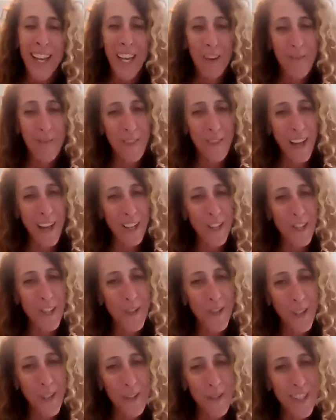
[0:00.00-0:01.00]
In fact,
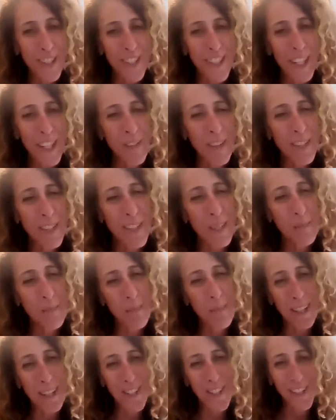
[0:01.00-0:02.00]
you're going to receive a
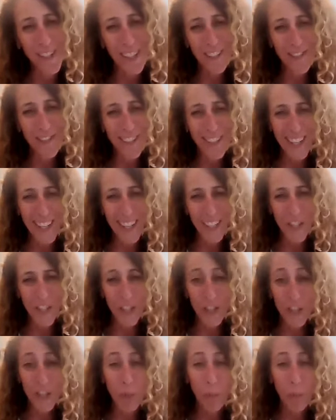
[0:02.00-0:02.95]
special invitation.